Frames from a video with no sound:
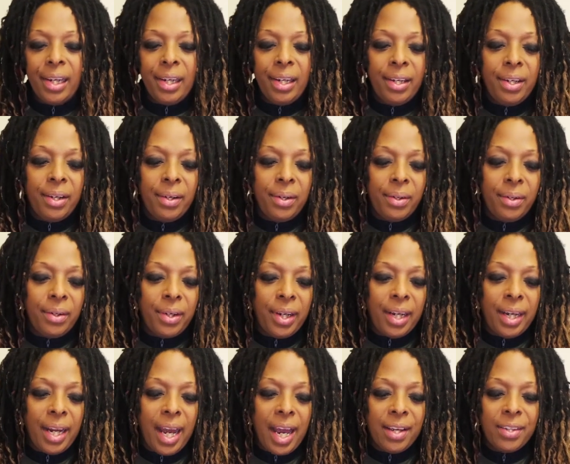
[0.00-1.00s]

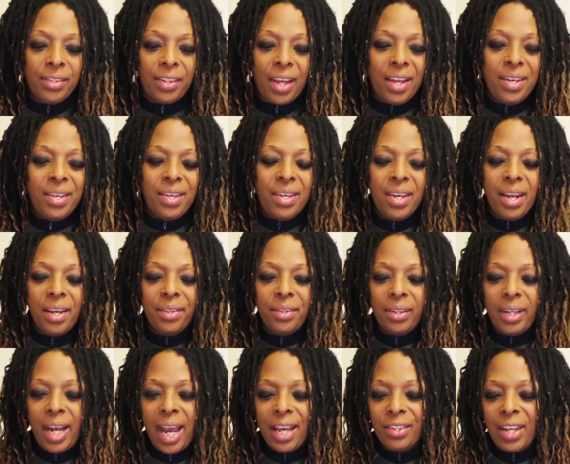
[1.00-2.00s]
It has
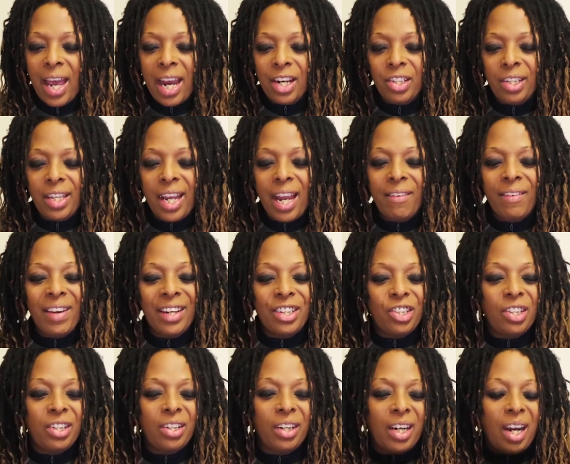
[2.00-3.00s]
they have
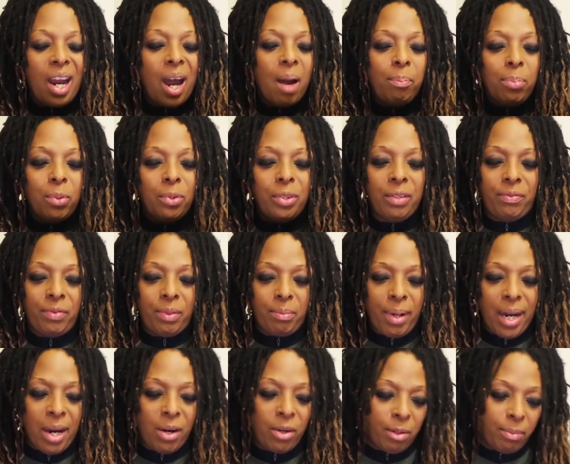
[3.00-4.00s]
actually a couple different
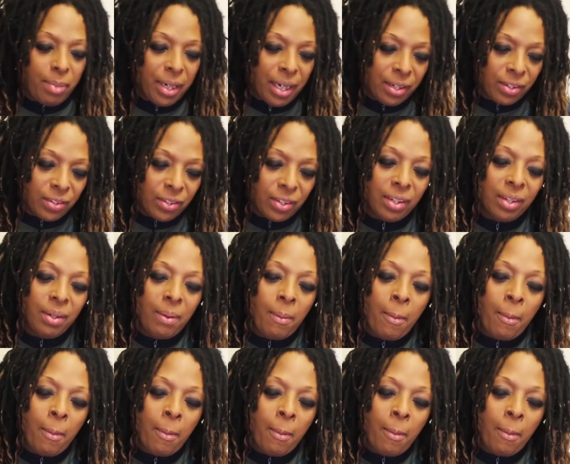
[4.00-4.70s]
power banks